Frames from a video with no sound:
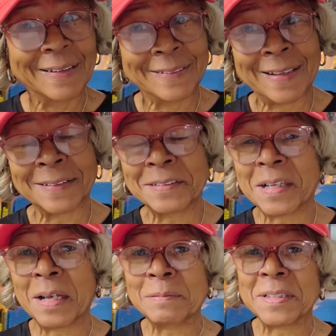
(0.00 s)
A lot of
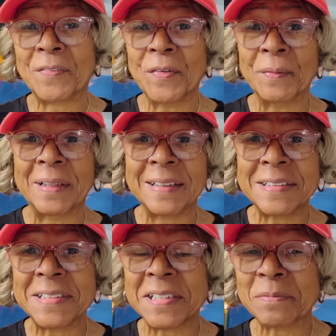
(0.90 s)
times if your
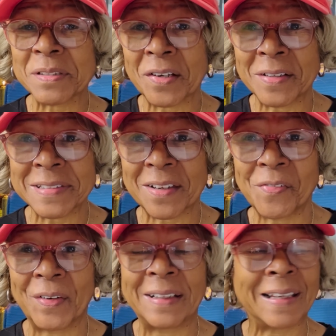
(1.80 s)
relationship starts
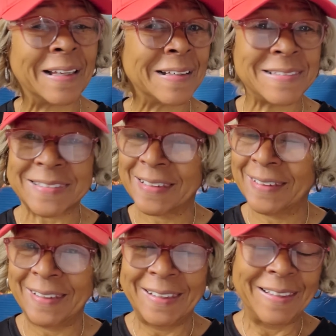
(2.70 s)
off with lies,
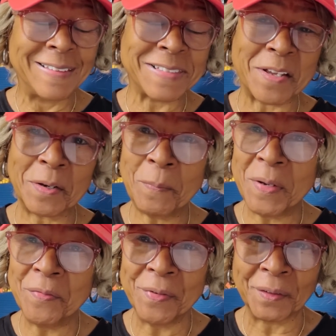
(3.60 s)
it's going to
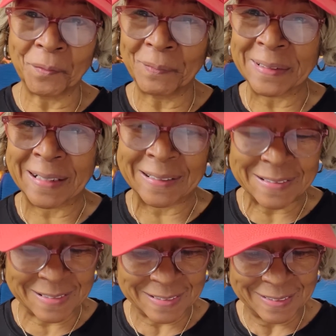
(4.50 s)
be riddled with
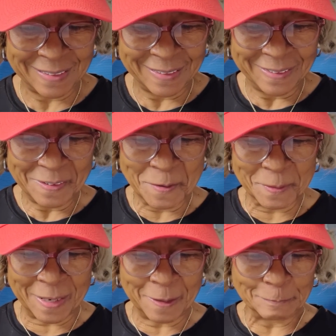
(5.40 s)
lies.
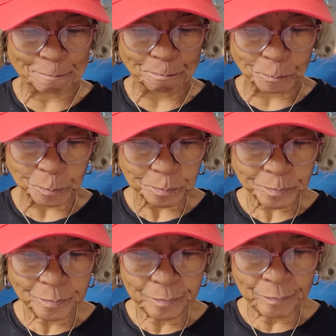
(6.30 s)
Okay?
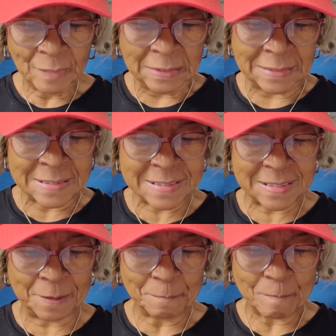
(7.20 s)
Let's
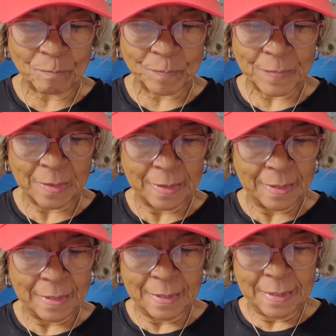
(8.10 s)
see.
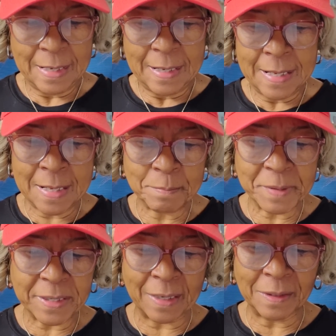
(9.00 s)

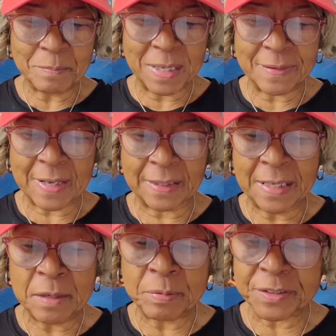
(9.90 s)
Him telling me that
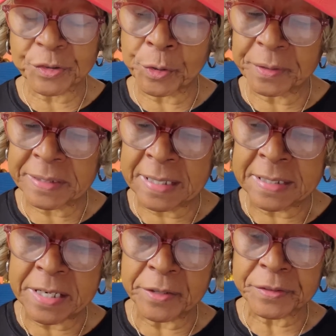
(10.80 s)
he was
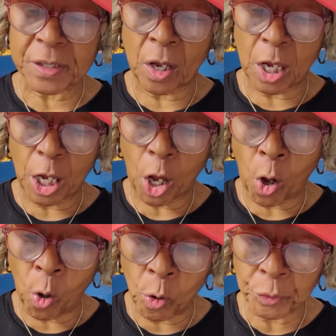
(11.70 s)
13 years
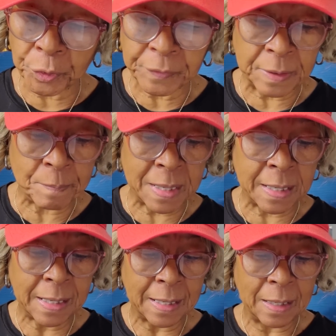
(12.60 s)
older than
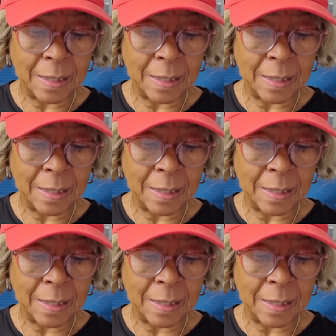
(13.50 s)
me